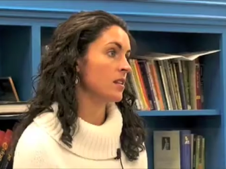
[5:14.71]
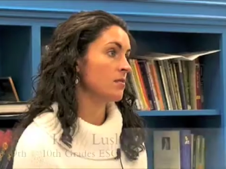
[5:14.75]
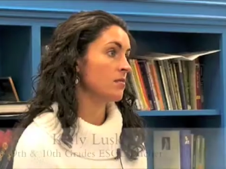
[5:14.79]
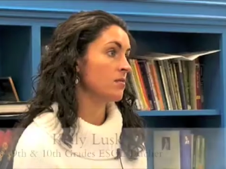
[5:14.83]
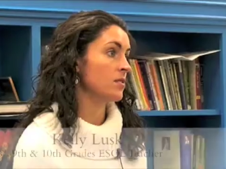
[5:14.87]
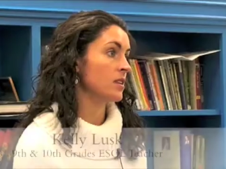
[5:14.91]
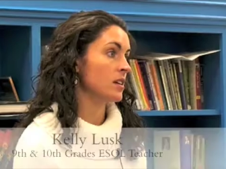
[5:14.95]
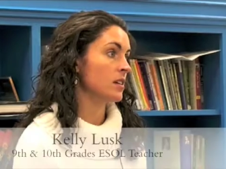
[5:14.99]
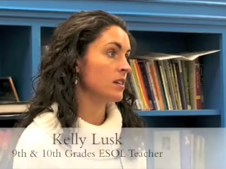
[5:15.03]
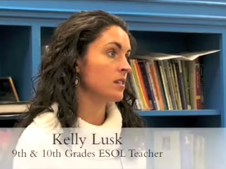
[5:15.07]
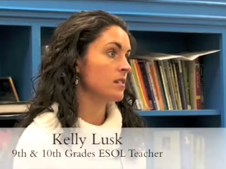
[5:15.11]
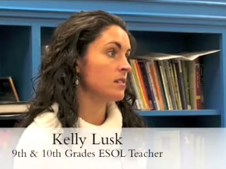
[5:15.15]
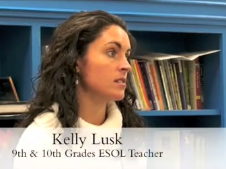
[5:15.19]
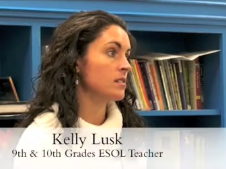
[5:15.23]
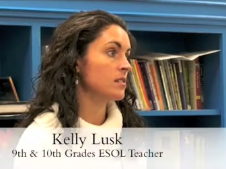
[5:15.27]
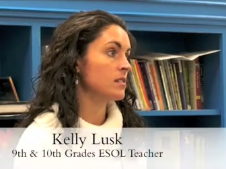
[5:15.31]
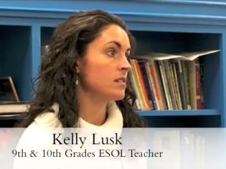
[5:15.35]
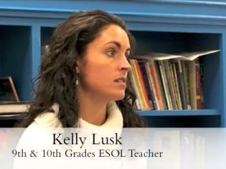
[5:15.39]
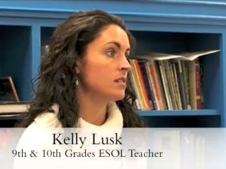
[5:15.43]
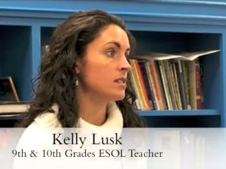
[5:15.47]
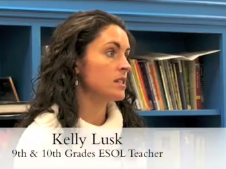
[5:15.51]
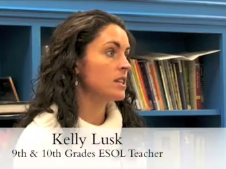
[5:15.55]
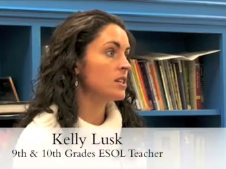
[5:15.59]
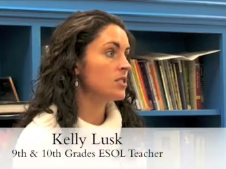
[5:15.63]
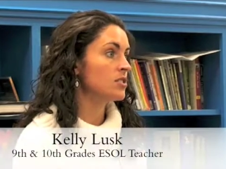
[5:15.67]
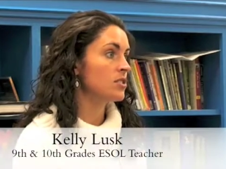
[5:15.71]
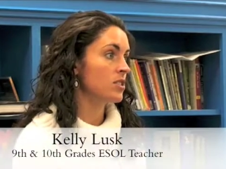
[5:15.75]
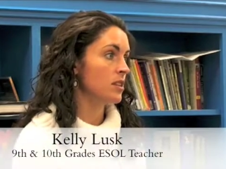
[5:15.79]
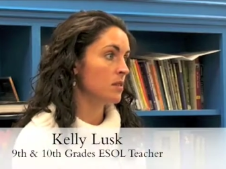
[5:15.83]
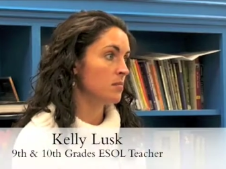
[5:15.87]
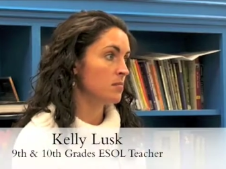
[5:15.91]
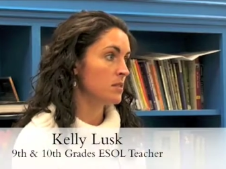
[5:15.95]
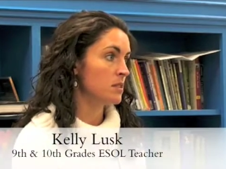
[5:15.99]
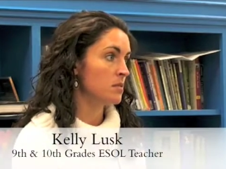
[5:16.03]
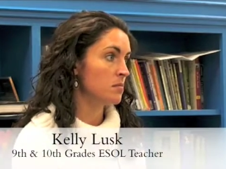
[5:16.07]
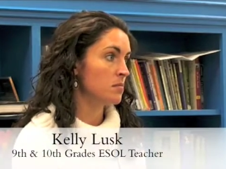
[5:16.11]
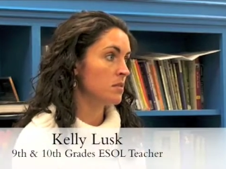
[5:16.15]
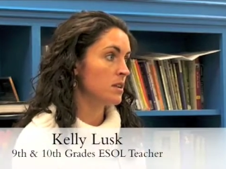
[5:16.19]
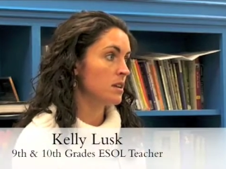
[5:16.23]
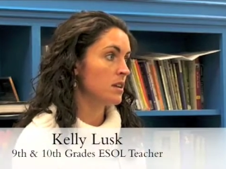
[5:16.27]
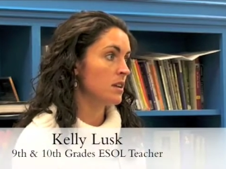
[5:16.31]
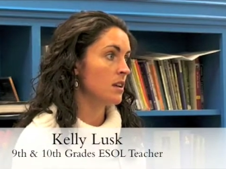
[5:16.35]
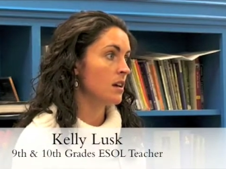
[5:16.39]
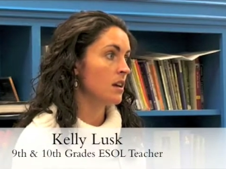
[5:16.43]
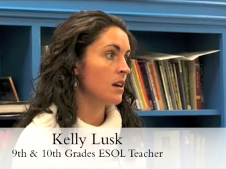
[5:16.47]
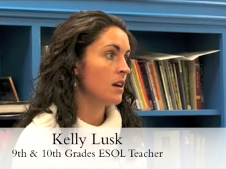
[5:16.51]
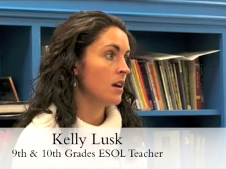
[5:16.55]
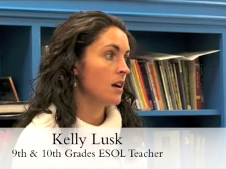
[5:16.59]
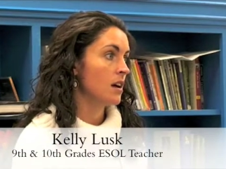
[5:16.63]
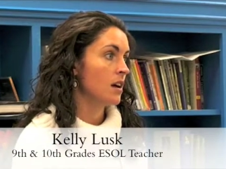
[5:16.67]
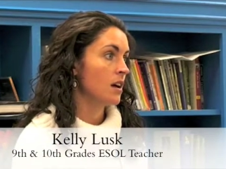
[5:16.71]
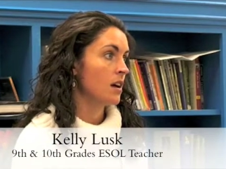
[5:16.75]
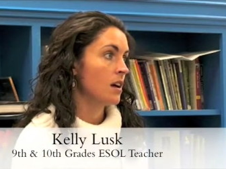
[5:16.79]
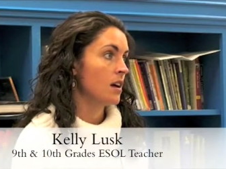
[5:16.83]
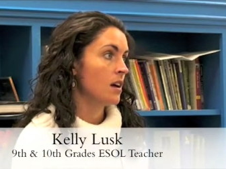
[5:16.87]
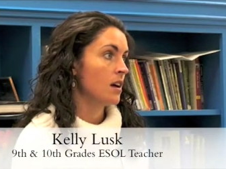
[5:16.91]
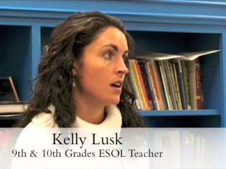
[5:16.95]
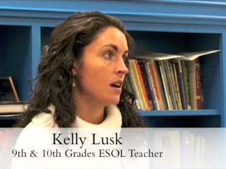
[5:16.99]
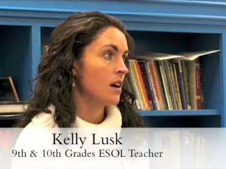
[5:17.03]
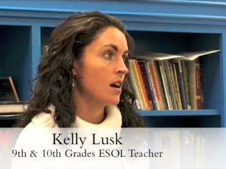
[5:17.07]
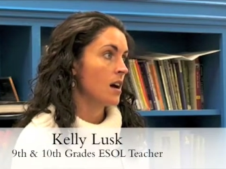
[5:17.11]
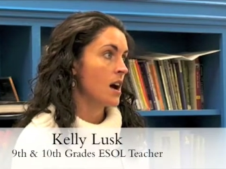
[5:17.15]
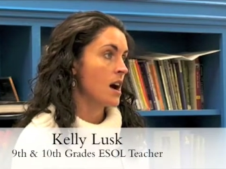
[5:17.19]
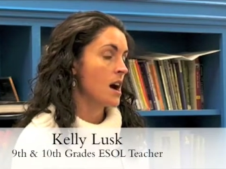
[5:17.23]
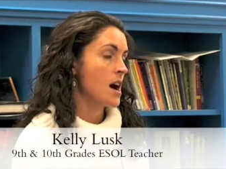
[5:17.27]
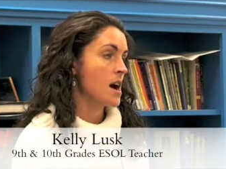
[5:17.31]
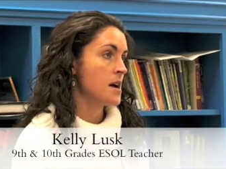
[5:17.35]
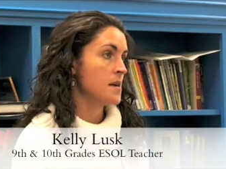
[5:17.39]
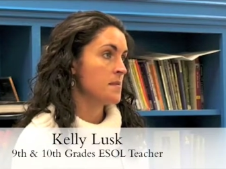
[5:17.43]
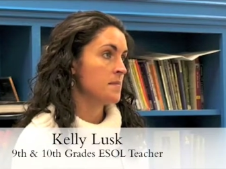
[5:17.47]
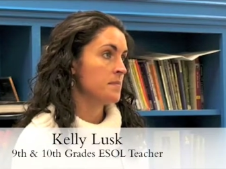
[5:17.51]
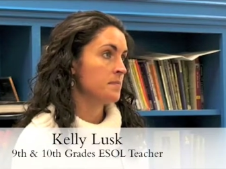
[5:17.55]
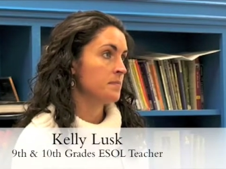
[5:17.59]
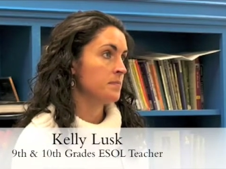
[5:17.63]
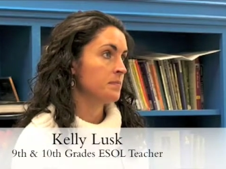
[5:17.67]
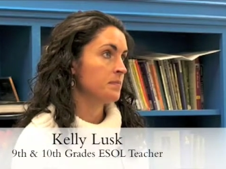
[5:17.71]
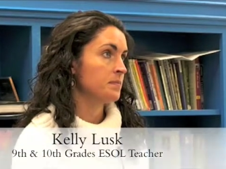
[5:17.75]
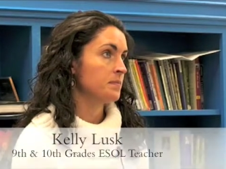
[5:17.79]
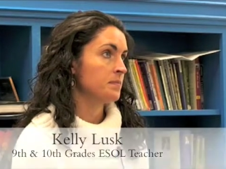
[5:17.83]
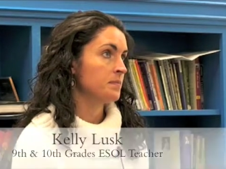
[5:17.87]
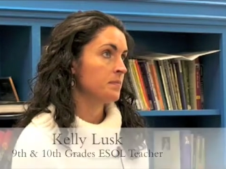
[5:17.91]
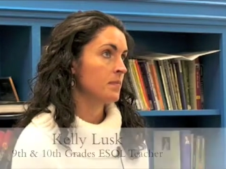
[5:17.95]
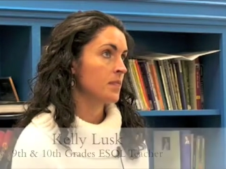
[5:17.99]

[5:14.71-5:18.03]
we can teach them to be, um,